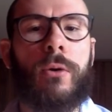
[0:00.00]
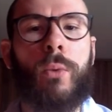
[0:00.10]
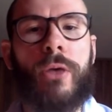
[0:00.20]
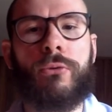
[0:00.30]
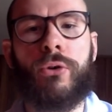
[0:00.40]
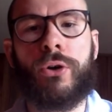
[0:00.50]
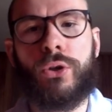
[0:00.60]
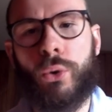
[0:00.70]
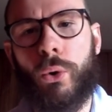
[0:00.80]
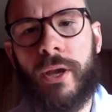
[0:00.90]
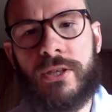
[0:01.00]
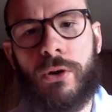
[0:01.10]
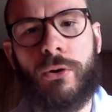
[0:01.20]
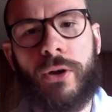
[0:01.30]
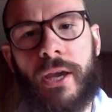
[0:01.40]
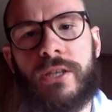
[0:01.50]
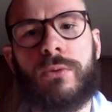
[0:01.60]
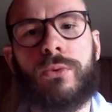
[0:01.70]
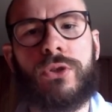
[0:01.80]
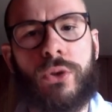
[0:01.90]
whether or not your historical case
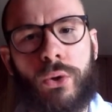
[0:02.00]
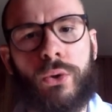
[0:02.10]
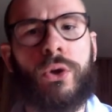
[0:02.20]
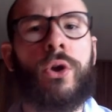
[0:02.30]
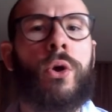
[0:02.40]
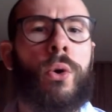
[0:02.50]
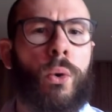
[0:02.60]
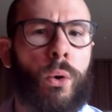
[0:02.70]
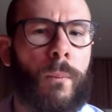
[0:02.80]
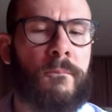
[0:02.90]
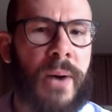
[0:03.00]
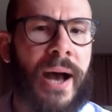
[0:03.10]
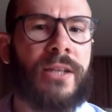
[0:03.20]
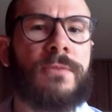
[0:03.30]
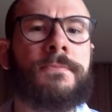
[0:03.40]
was good or bad.